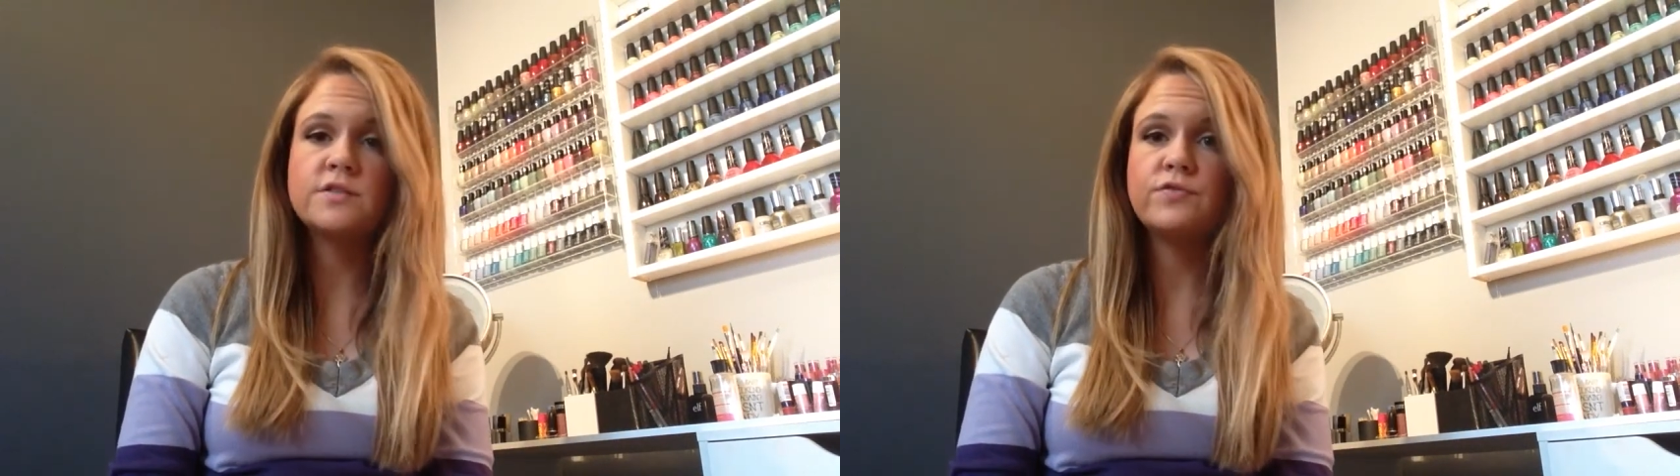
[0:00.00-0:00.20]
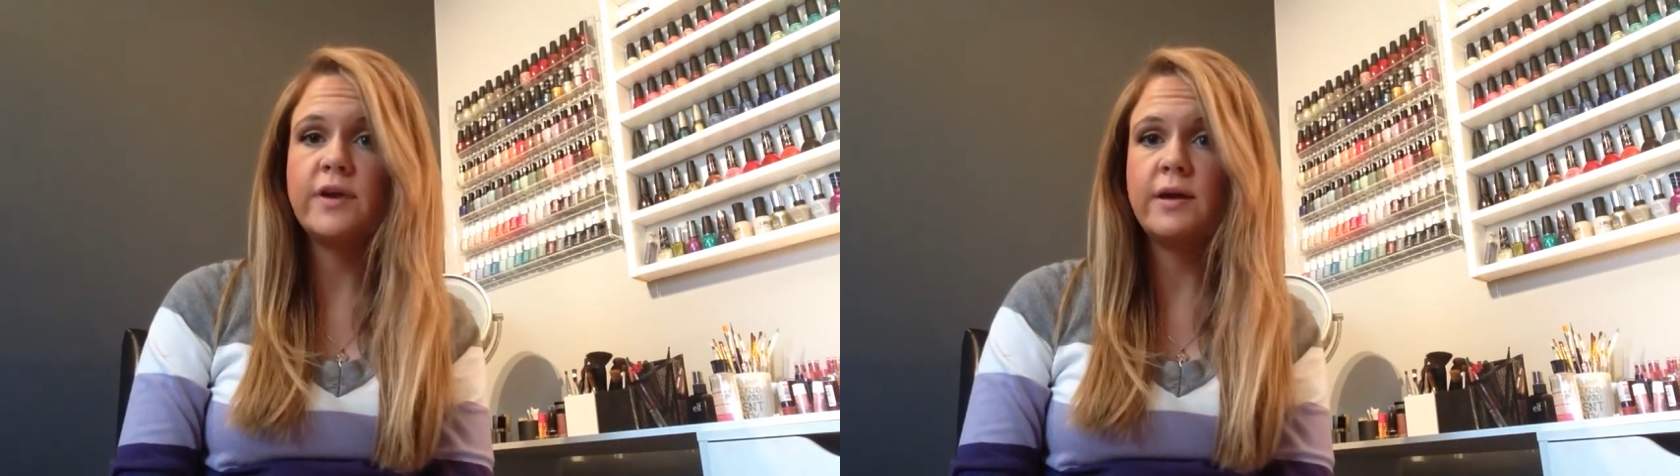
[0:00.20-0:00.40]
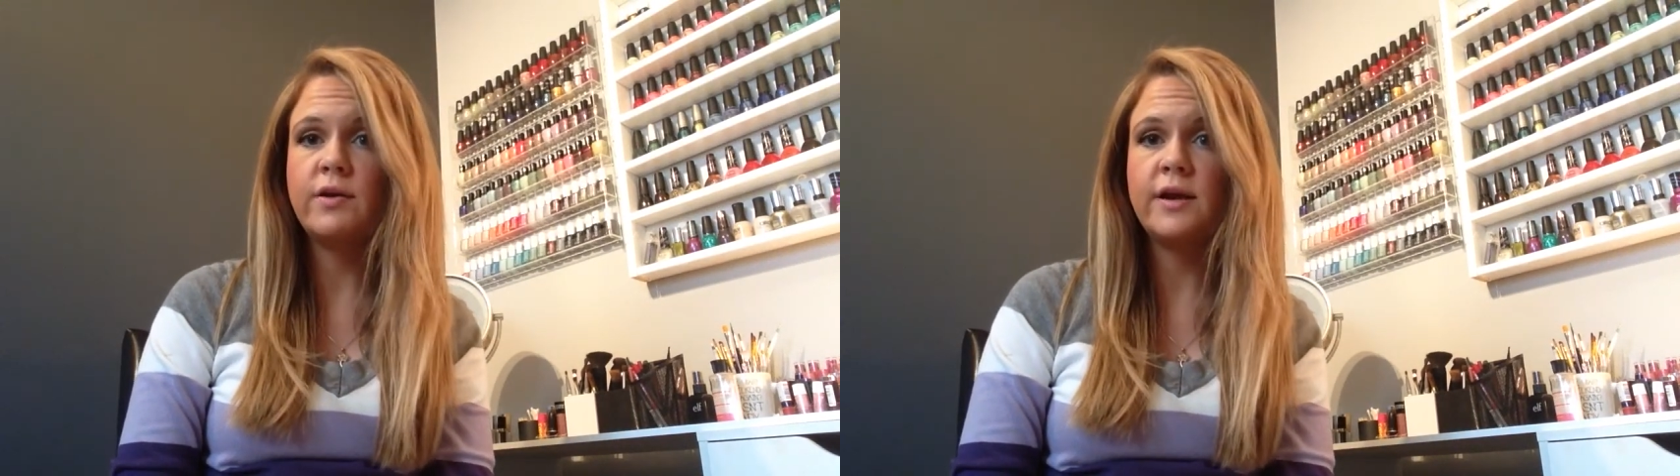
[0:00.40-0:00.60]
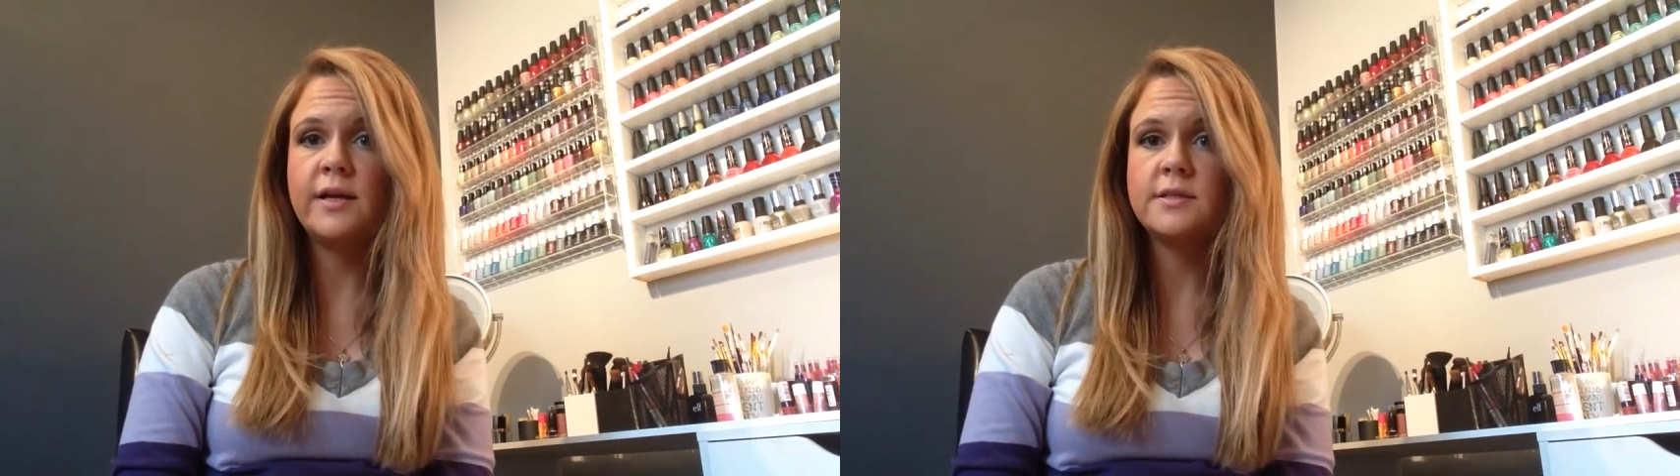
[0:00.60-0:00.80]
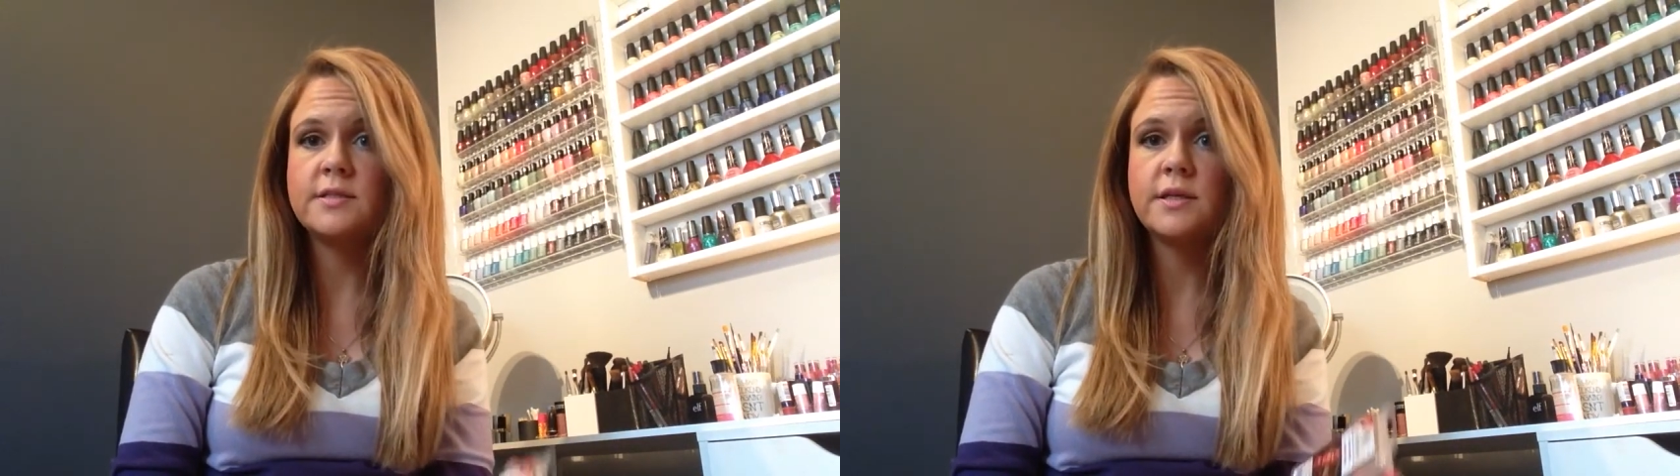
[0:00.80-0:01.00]

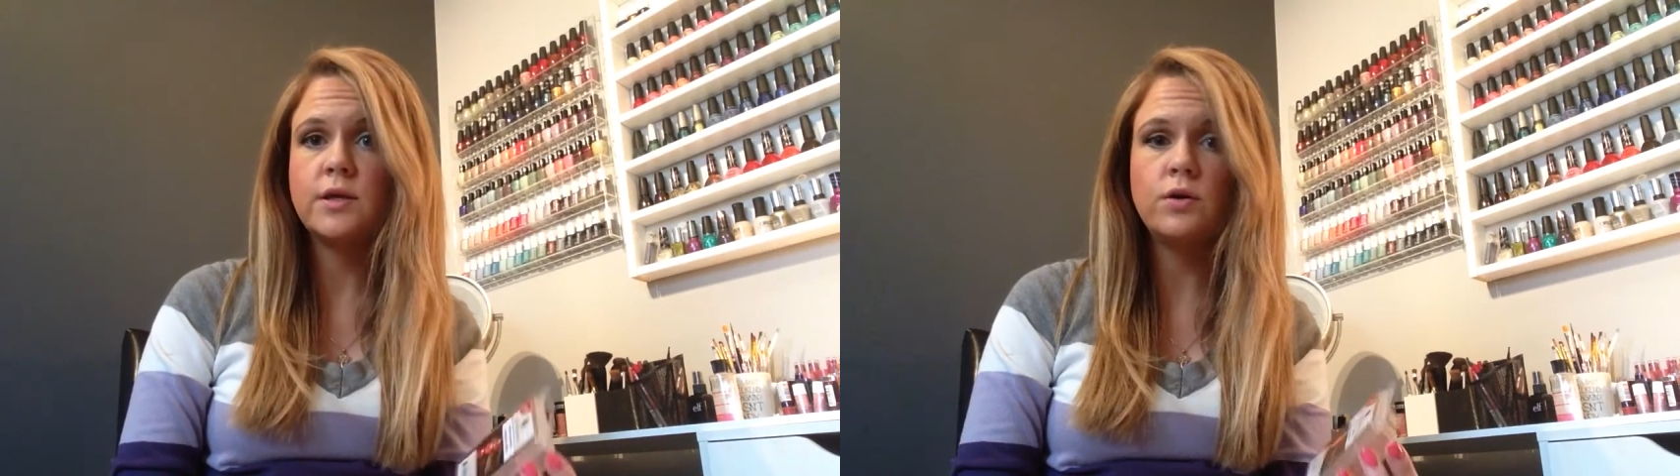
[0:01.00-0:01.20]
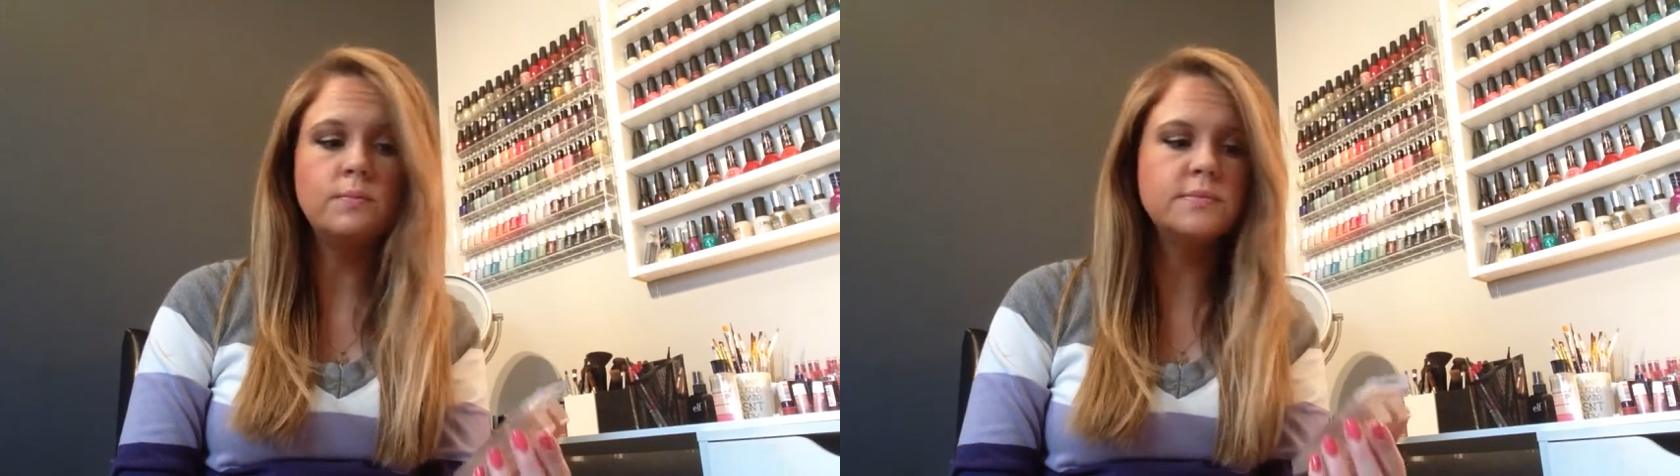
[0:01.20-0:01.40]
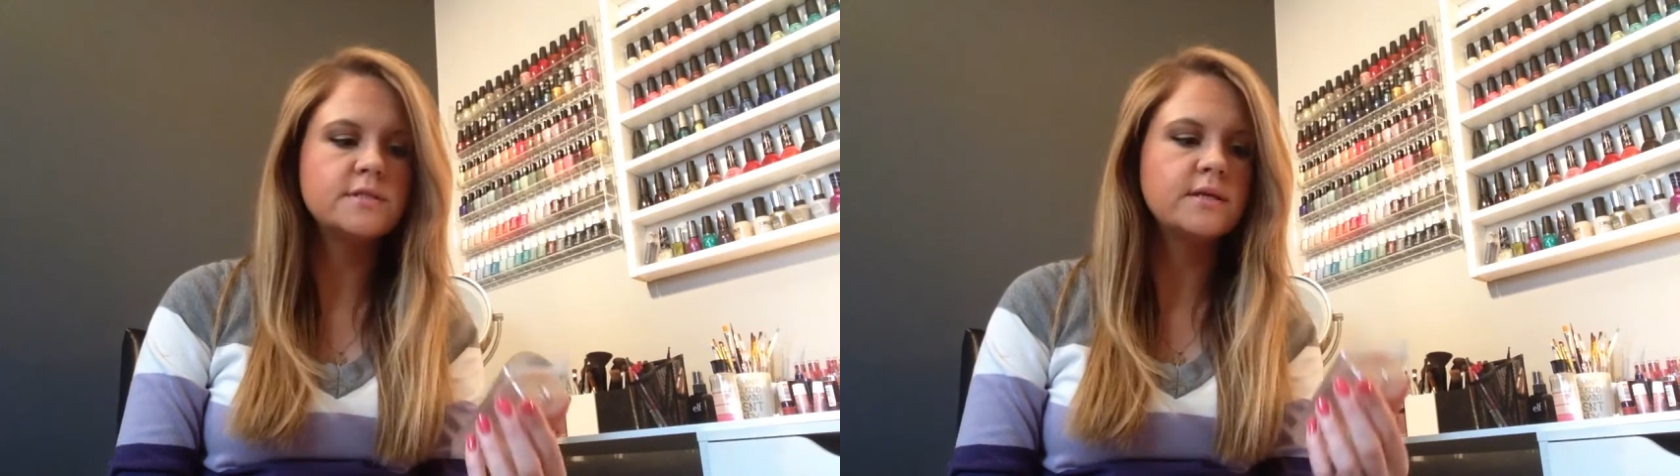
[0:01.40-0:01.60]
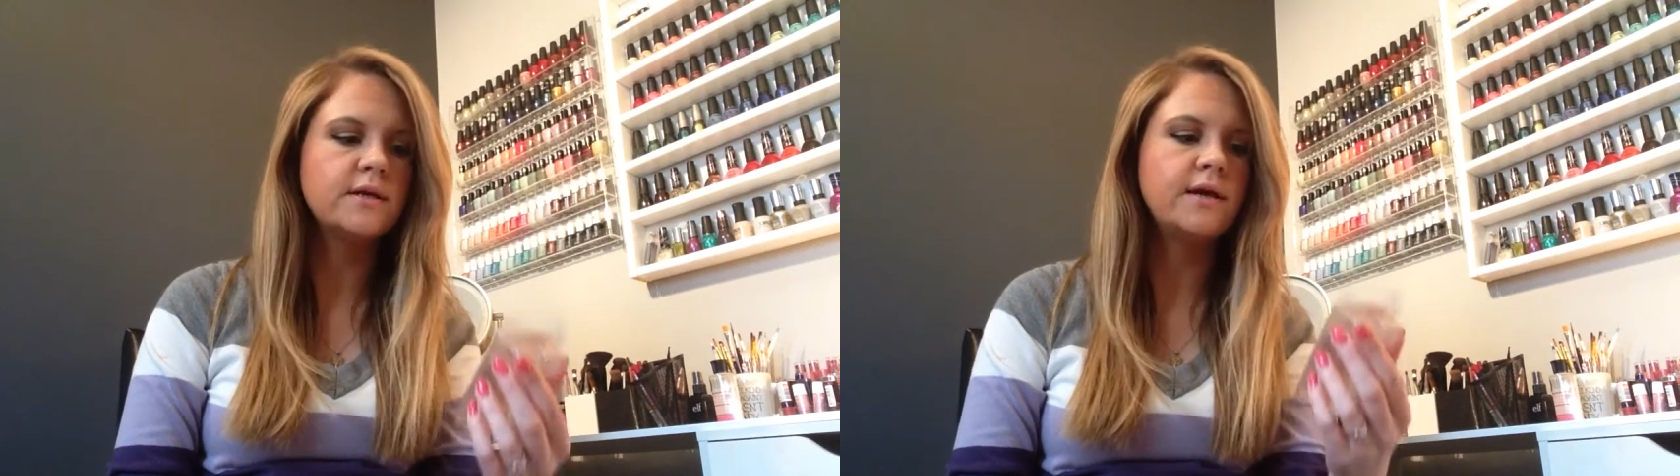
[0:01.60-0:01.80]
fragrance cubes,